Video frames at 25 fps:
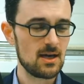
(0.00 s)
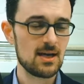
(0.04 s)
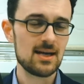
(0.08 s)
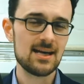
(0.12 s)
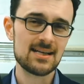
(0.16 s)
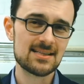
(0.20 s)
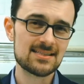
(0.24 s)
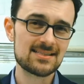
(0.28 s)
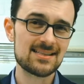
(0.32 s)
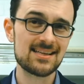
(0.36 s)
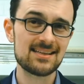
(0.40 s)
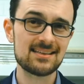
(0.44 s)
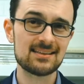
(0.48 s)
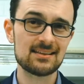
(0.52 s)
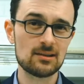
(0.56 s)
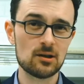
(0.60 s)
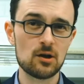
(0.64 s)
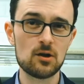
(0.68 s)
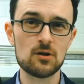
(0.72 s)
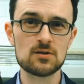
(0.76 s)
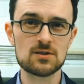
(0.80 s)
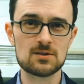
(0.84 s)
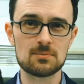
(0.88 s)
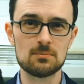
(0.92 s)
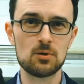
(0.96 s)
It then
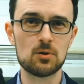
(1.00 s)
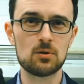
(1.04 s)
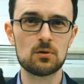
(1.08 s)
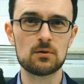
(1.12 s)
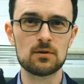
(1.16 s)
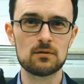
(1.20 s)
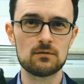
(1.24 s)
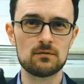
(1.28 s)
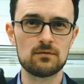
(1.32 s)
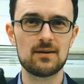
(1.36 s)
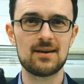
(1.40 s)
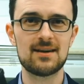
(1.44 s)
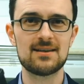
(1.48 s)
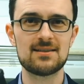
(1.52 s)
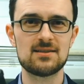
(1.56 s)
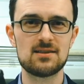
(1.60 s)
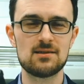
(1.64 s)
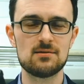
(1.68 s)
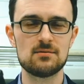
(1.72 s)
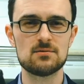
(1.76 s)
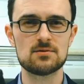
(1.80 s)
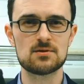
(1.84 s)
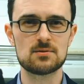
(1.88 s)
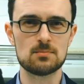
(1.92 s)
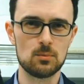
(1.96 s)
learns more and
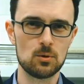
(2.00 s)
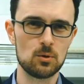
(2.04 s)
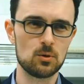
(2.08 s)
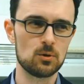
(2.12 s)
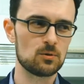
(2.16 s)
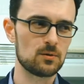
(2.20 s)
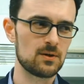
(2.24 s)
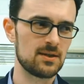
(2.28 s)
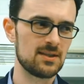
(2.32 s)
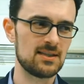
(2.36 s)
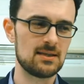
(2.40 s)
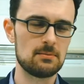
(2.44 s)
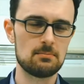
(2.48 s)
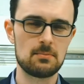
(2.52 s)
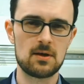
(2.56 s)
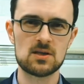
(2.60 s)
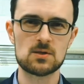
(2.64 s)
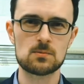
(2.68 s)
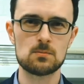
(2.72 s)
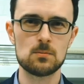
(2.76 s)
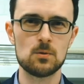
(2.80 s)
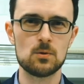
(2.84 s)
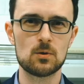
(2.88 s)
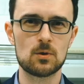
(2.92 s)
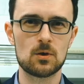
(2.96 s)
fine-tunes more in the much
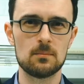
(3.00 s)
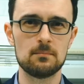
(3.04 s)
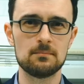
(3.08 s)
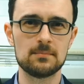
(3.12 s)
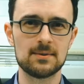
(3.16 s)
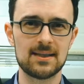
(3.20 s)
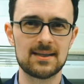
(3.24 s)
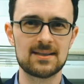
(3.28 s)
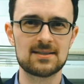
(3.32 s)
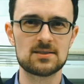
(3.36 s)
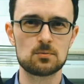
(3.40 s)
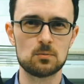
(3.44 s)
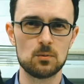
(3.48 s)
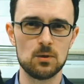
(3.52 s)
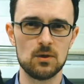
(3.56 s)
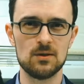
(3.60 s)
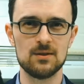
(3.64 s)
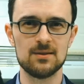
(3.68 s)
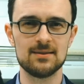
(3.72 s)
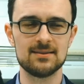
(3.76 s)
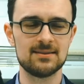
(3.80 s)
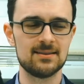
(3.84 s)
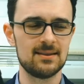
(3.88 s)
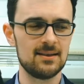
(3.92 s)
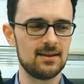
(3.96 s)
more complex
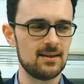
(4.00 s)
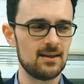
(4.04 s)
world